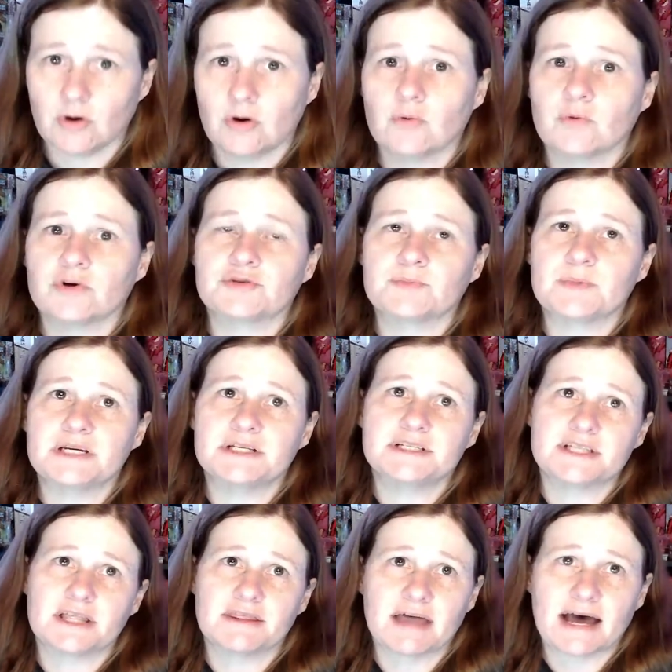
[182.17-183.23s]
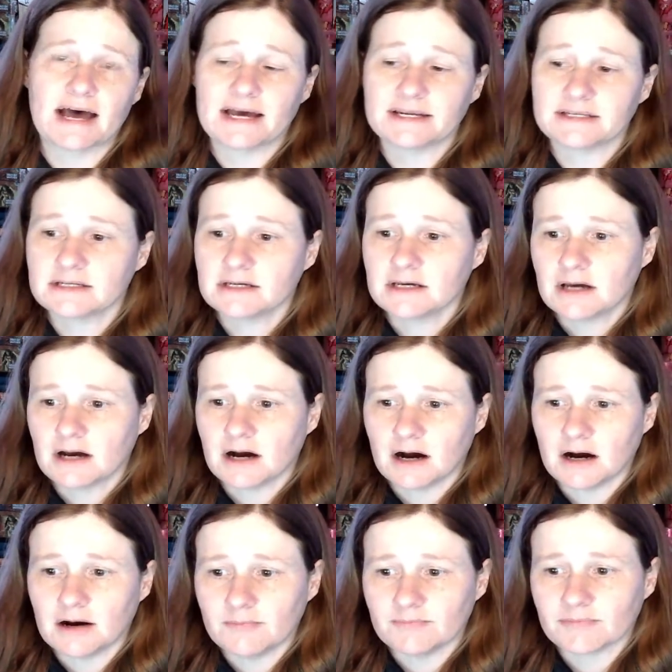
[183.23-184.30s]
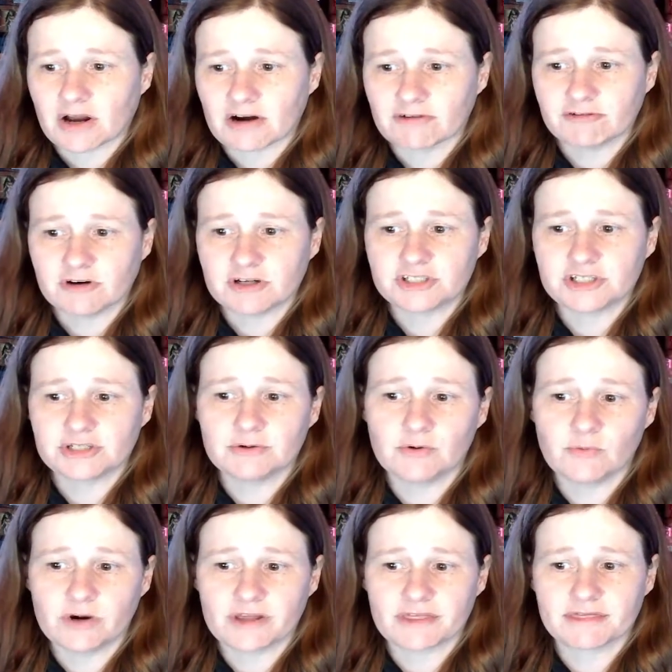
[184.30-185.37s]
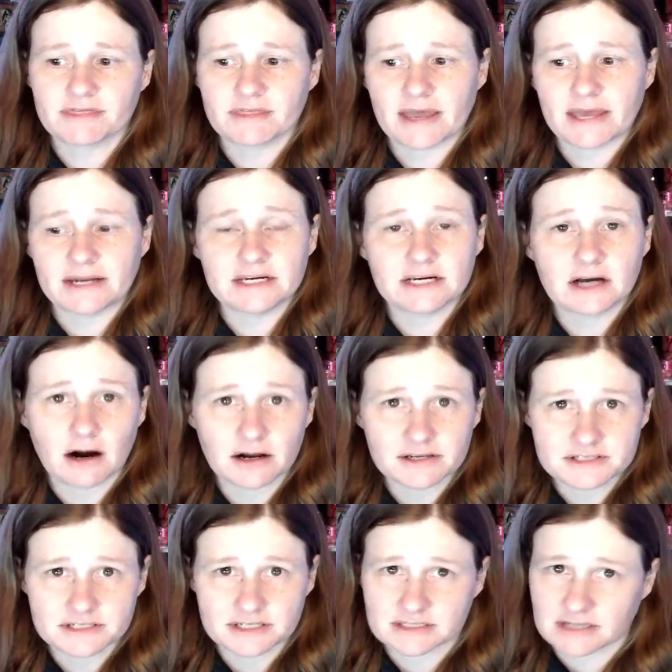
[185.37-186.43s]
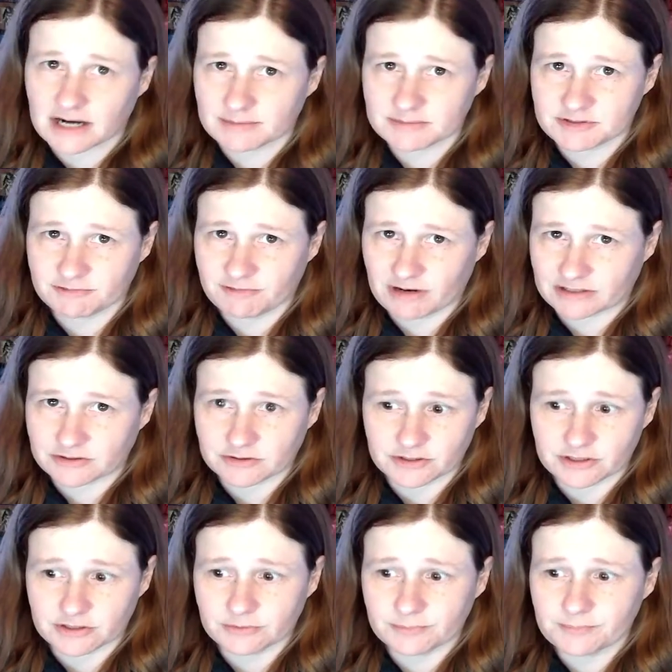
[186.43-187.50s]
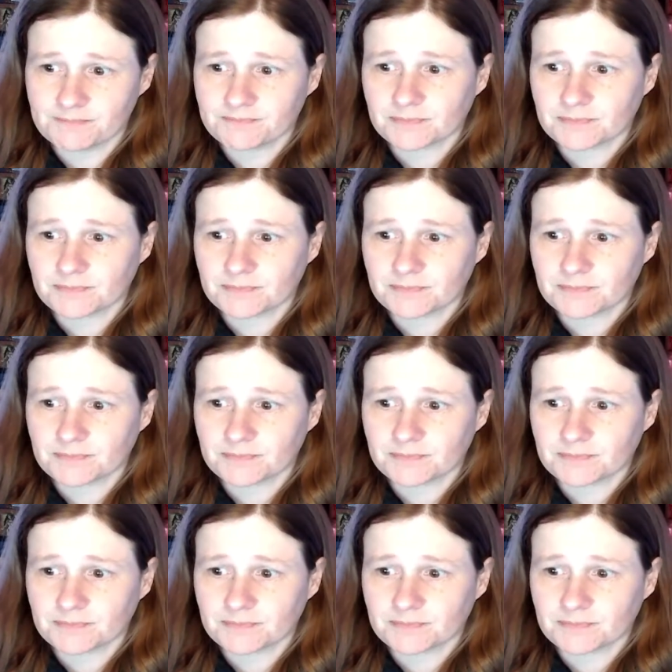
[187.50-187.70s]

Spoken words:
which means that our function with any constant times the vector u